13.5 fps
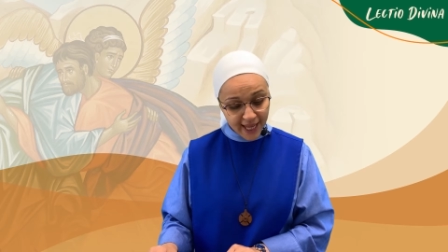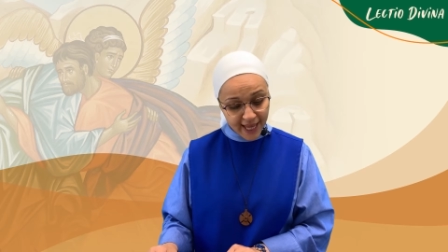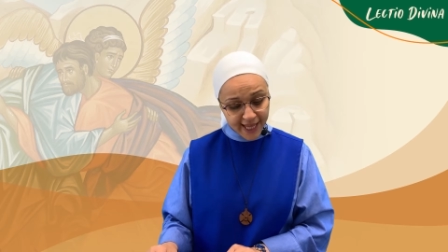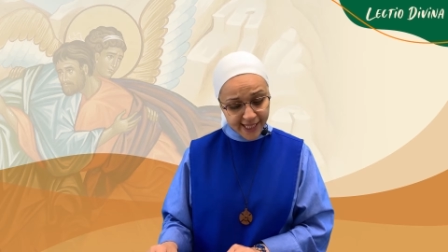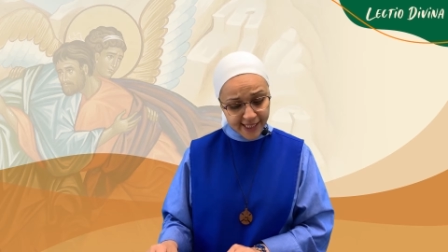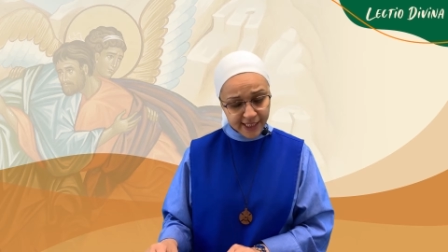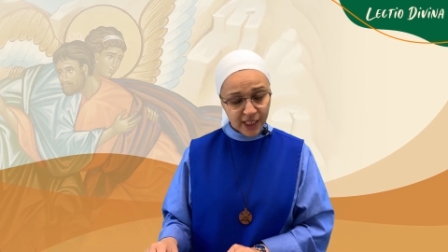
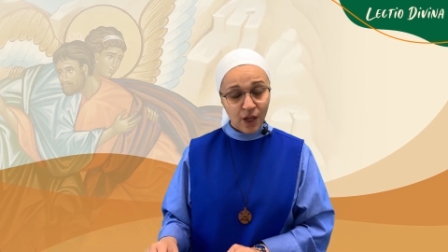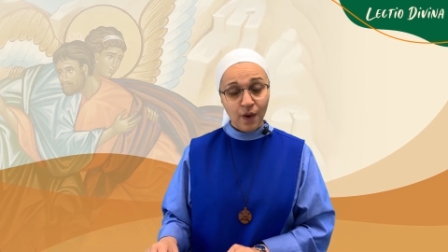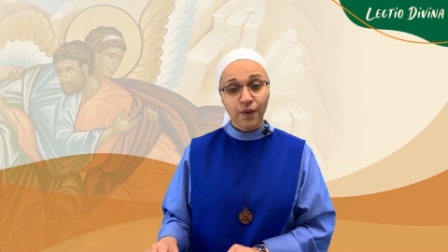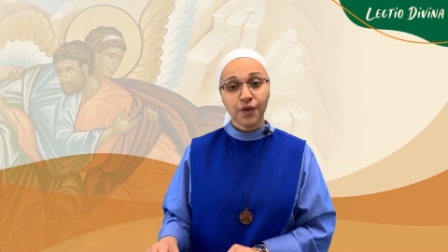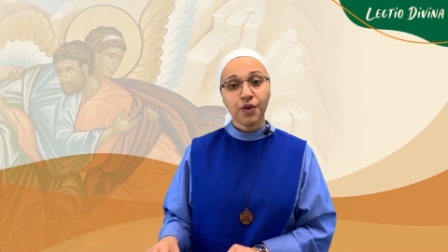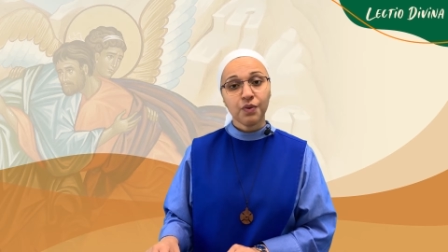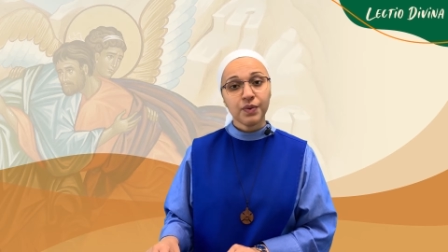And
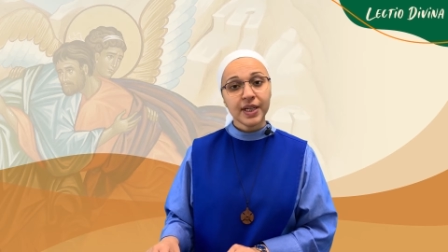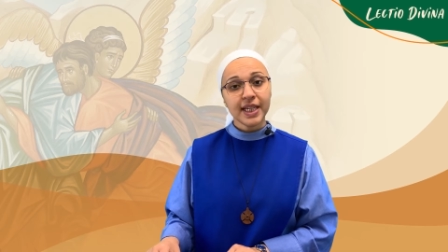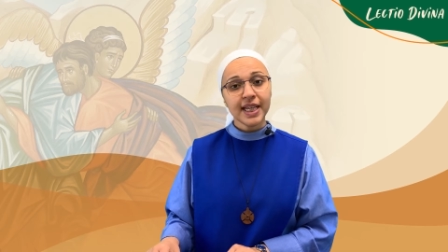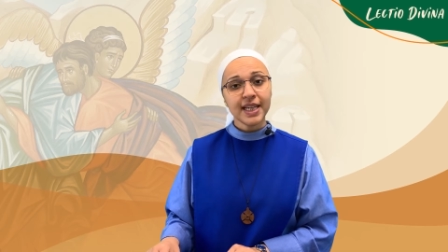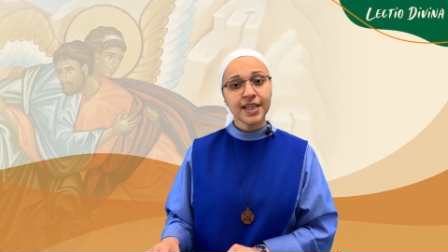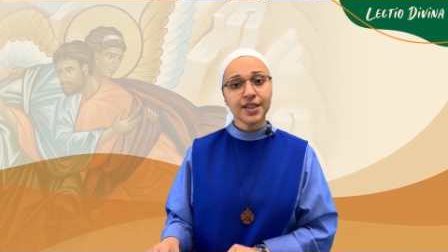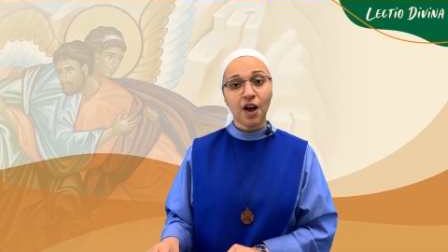for the
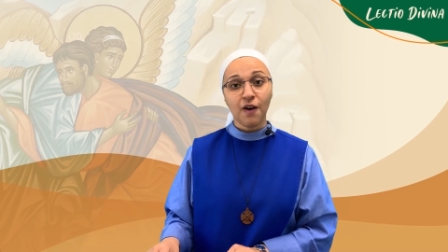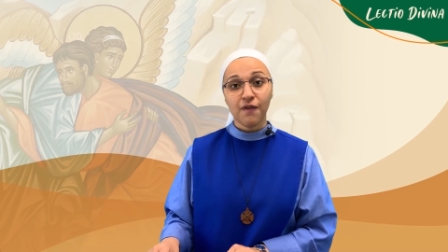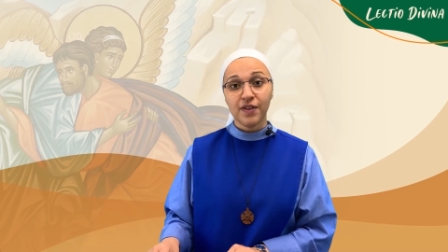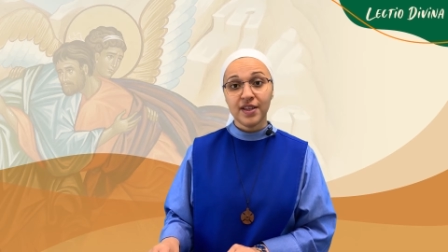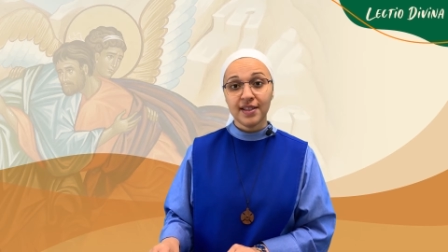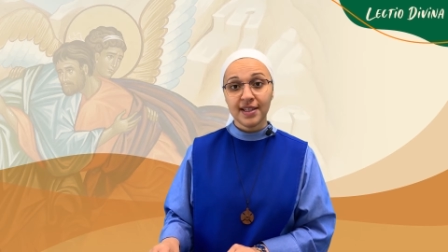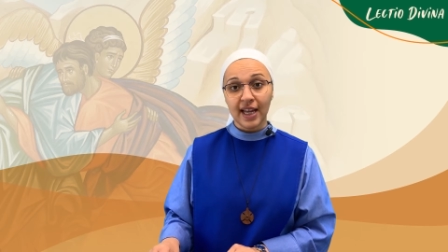readings of
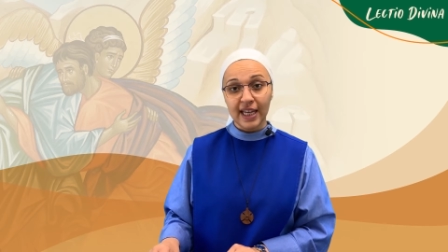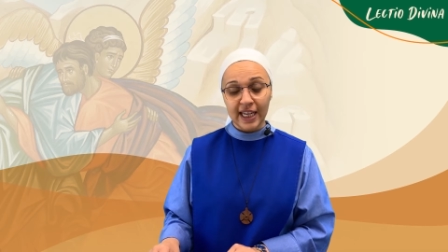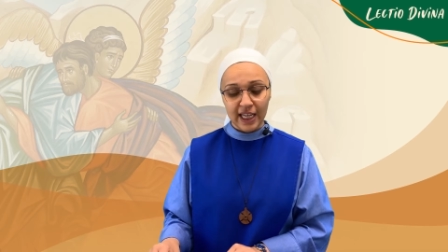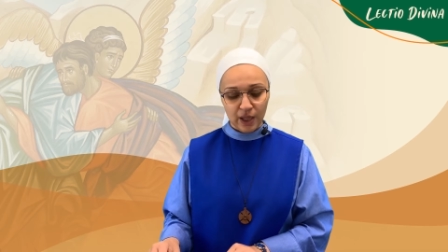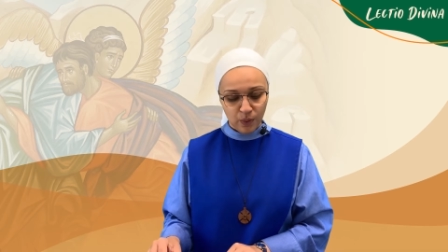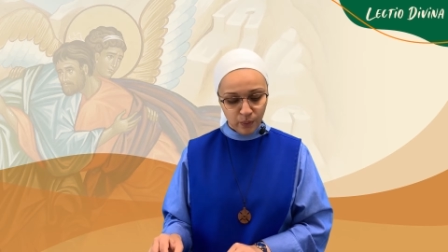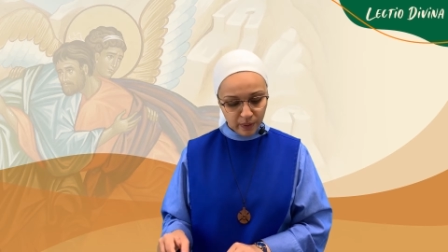this
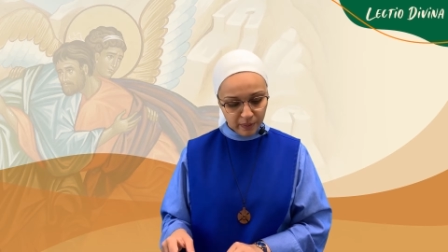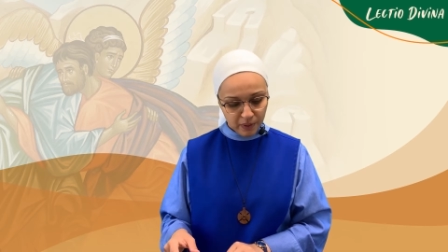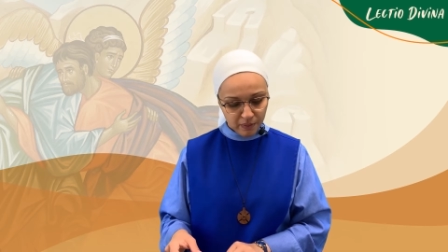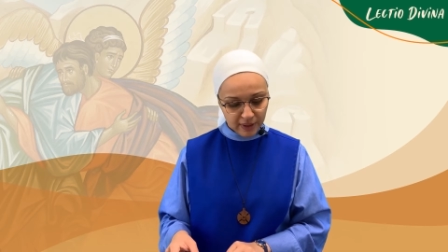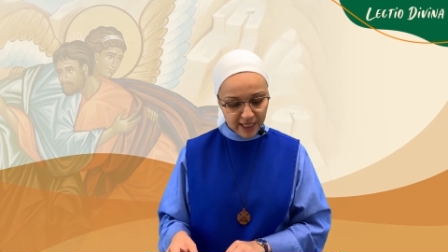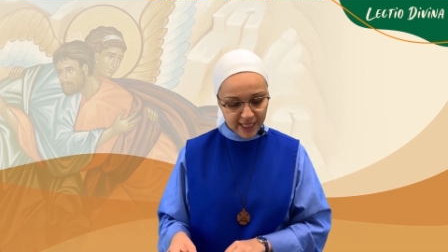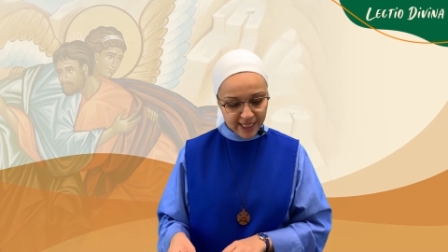Sunday, we will
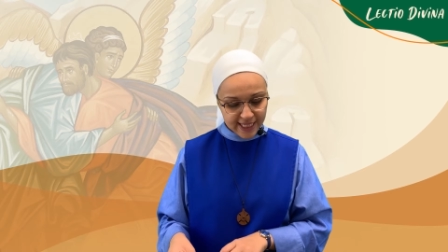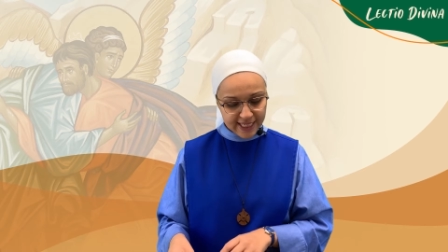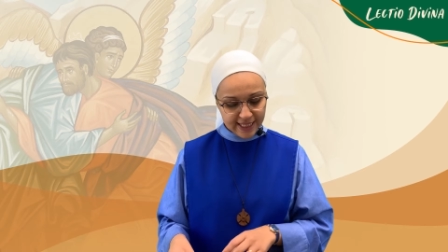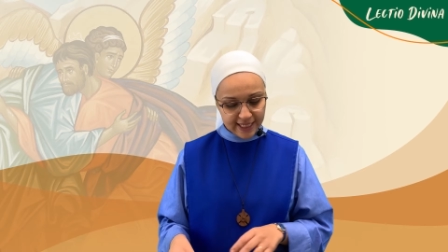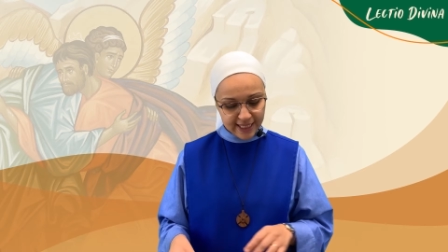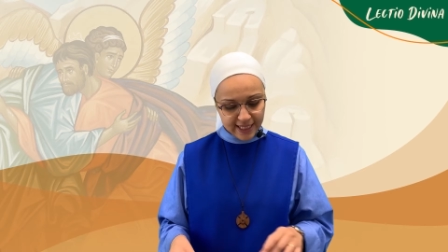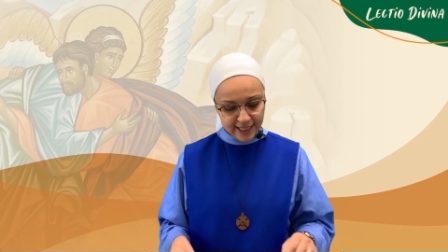read
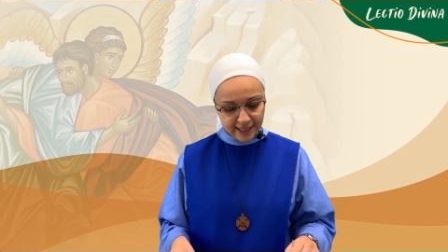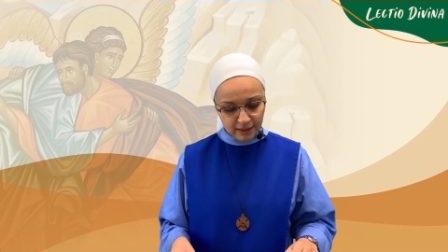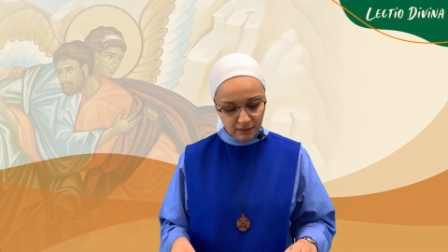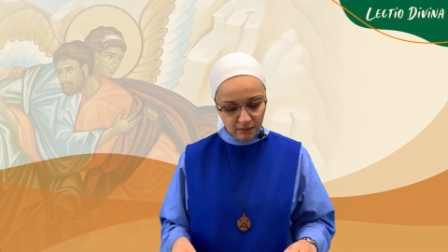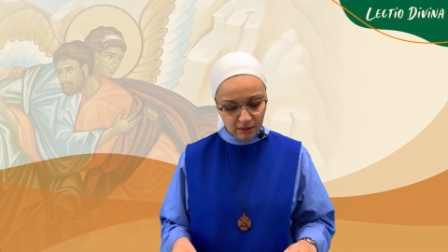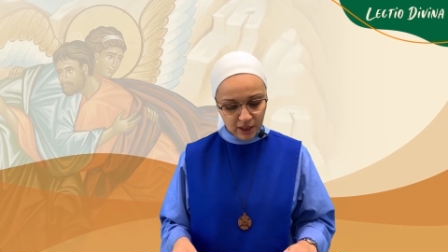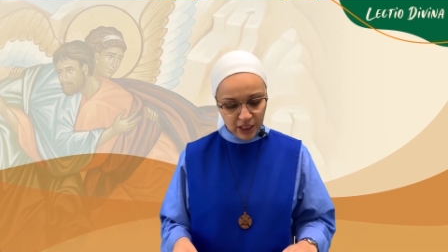
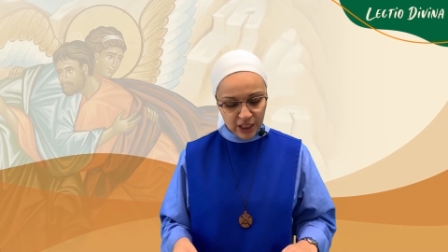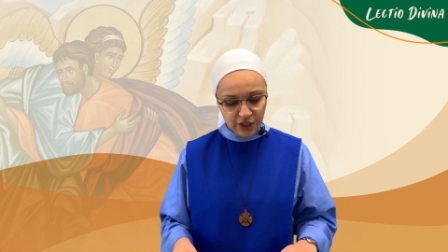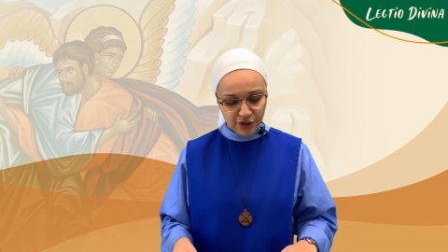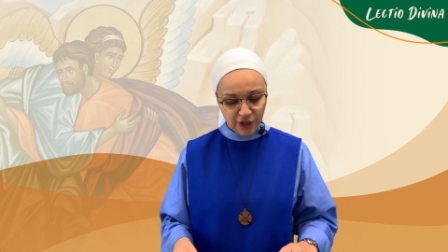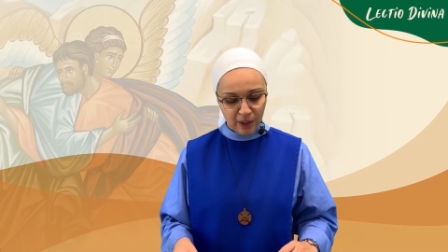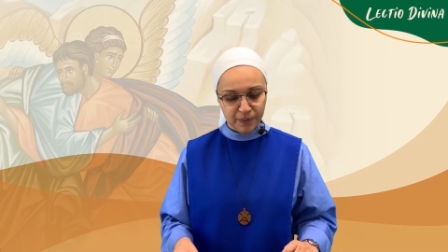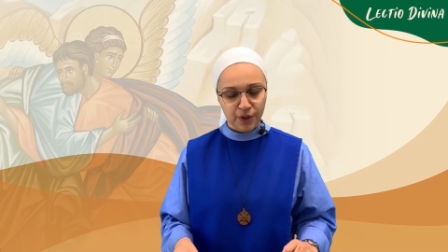Ezekiel
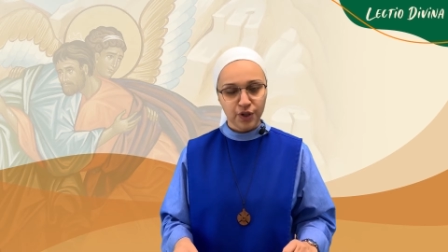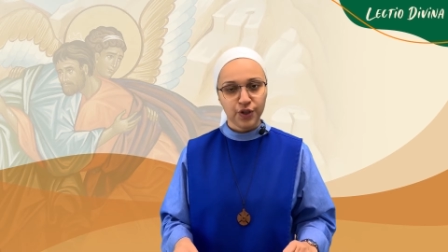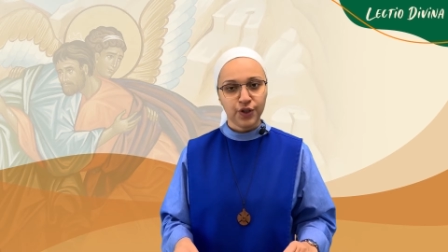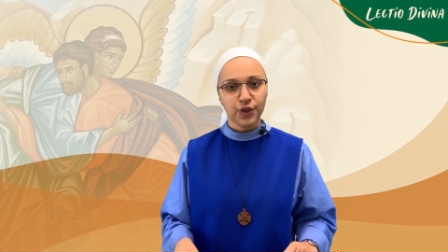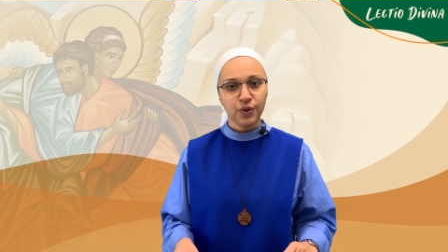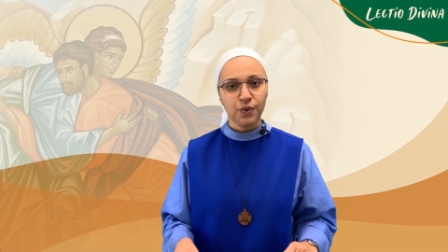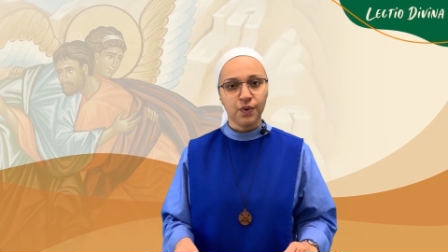chapter
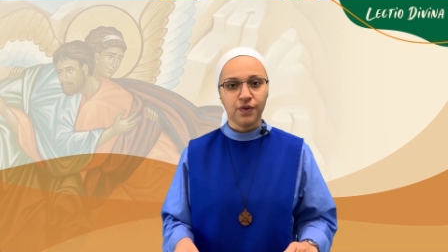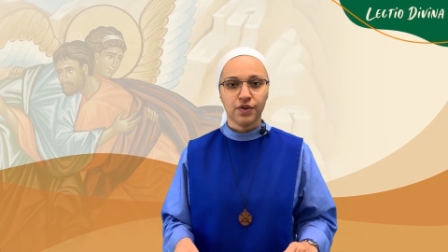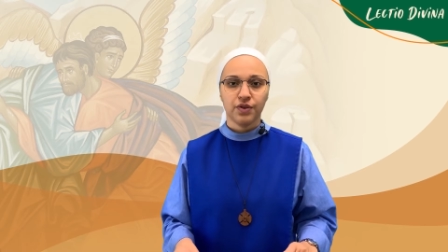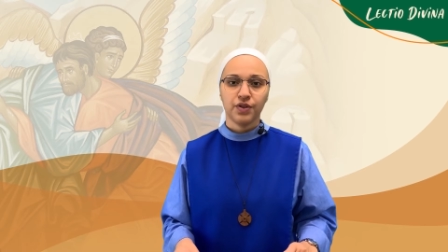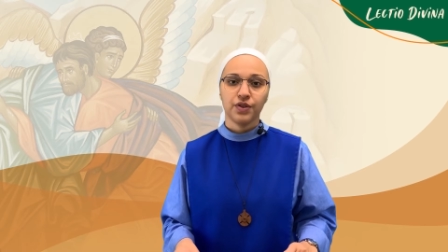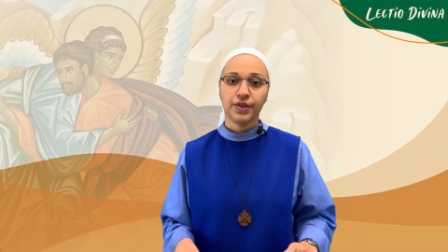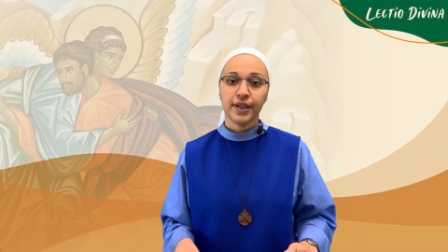2,
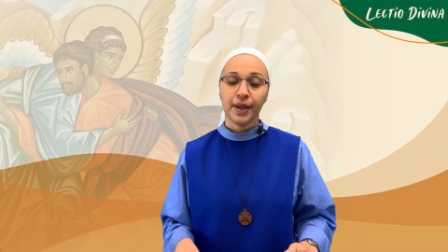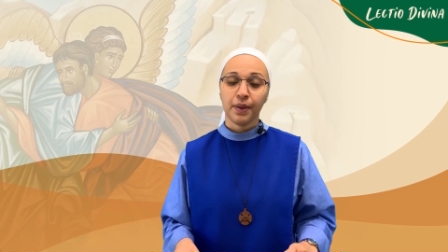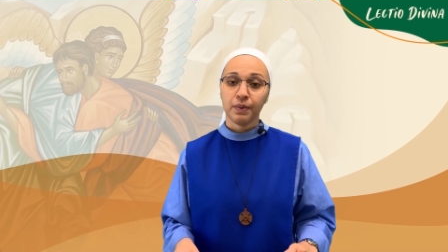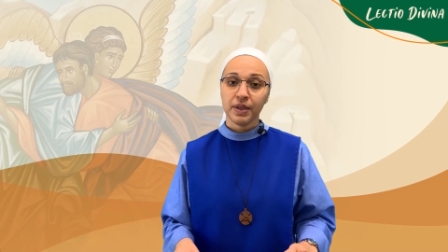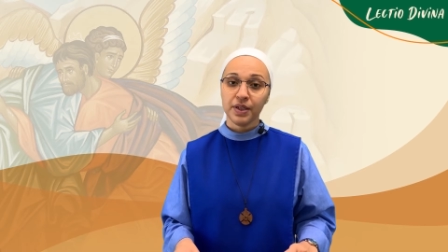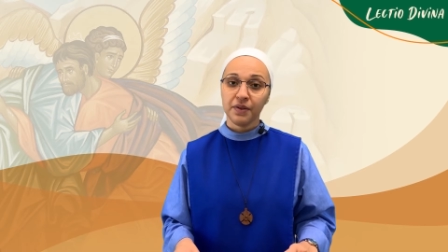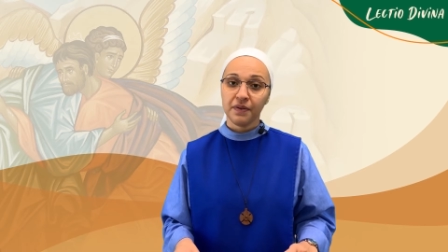verses
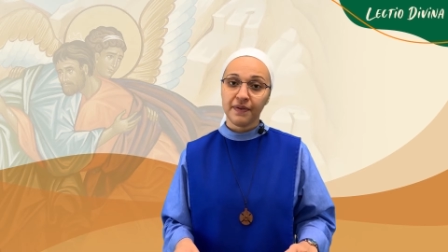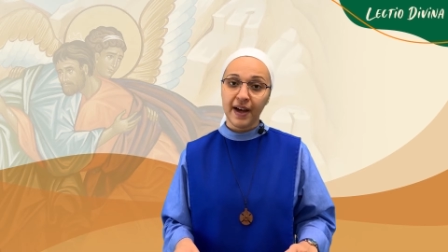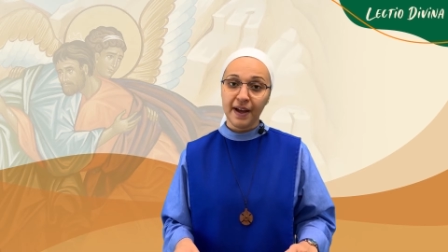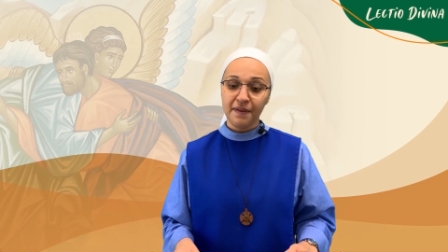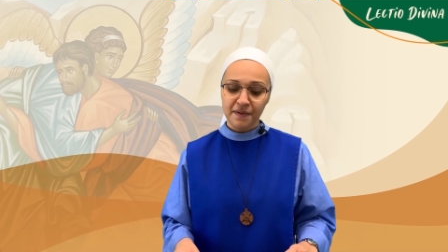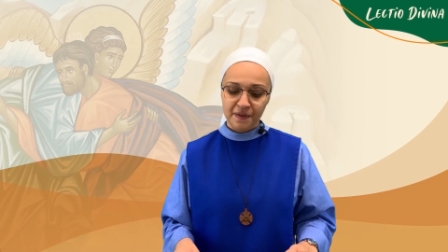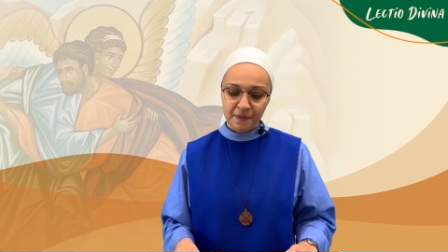3 to
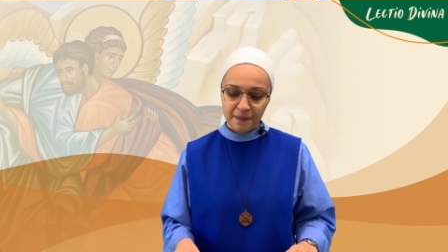5.